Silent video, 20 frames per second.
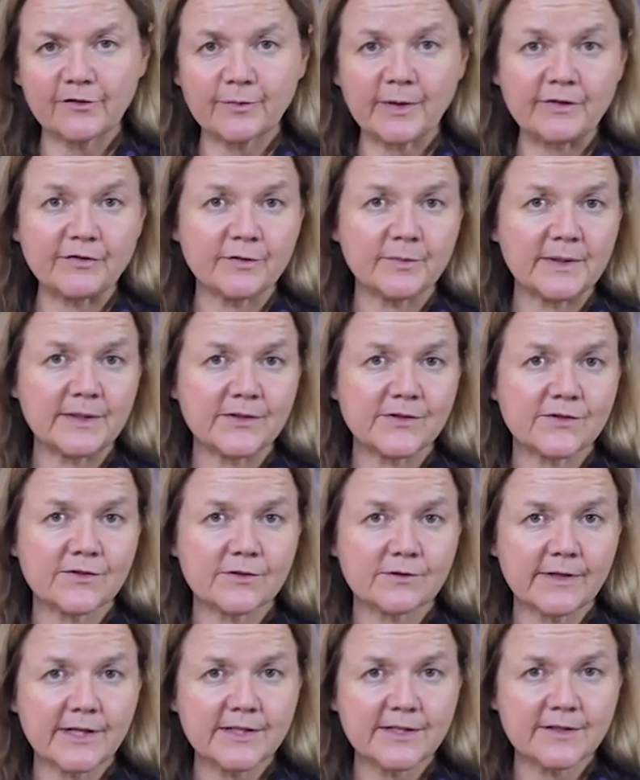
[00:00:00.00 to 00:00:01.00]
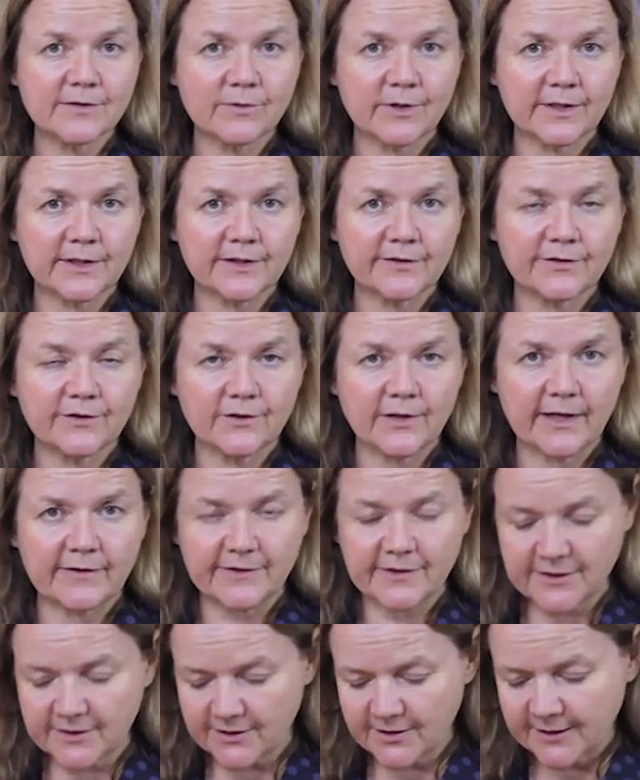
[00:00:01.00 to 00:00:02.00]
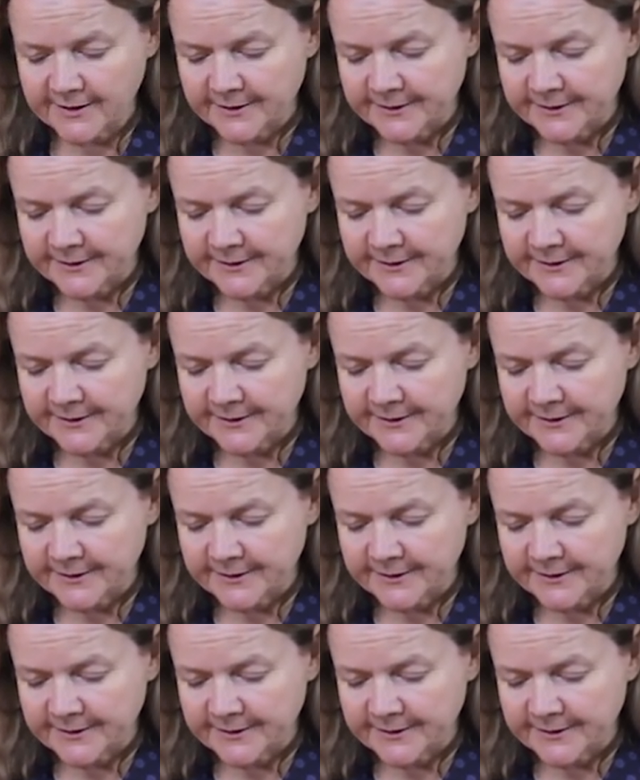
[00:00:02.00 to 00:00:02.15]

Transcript: preferably a serrated one if you have it.